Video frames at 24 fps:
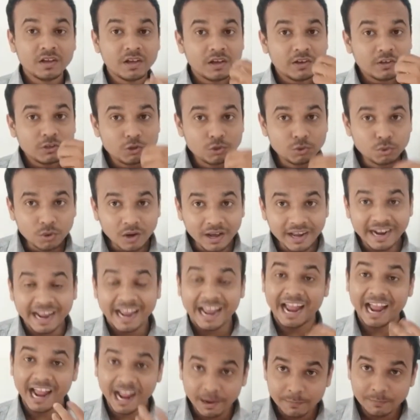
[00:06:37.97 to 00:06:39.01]
you
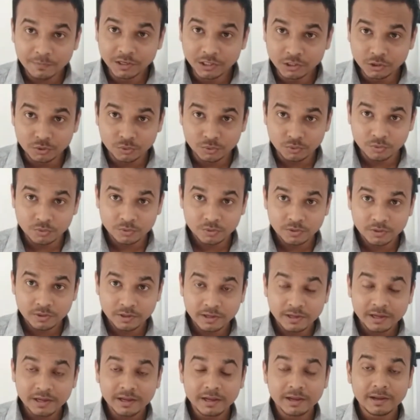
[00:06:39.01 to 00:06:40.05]
are able to
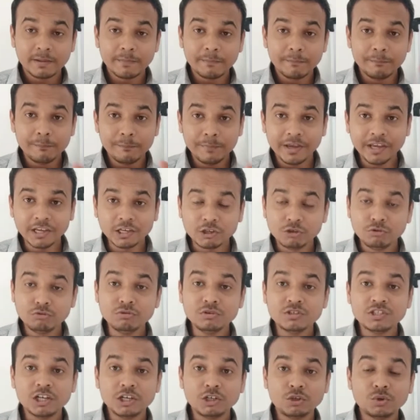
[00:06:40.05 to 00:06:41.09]
make
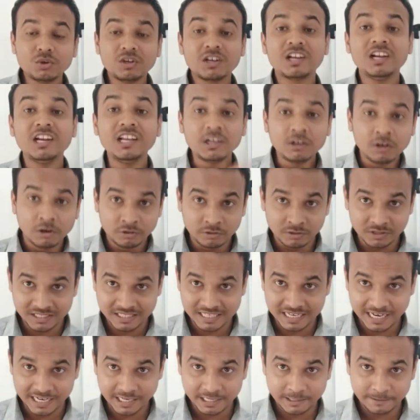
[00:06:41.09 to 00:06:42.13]
user to click on your
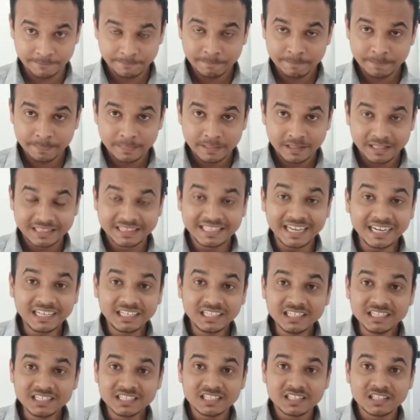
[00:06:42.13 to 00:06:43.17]
site. That
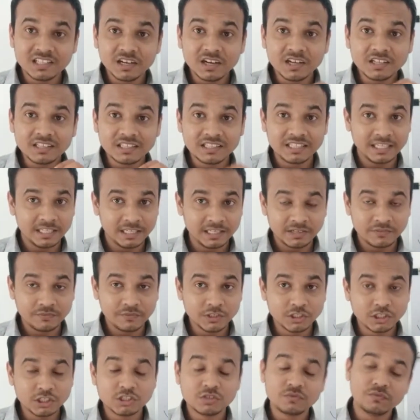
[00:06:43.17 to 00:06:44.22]
is the thing
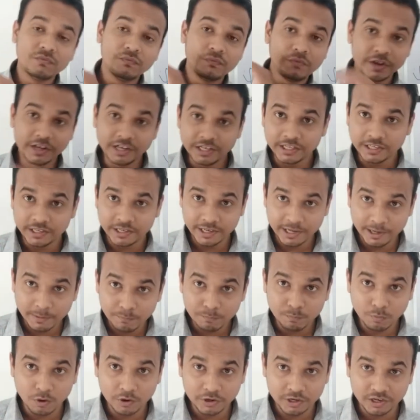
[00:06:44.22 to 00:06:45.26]
which is very
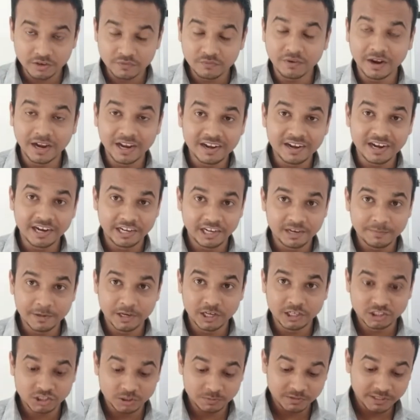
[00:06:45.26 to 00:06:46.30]
important while writing a meta
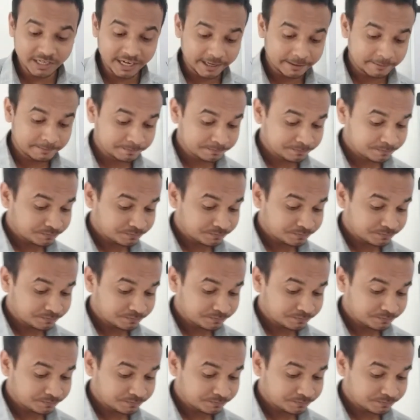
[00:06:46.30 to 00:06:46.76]
description tag.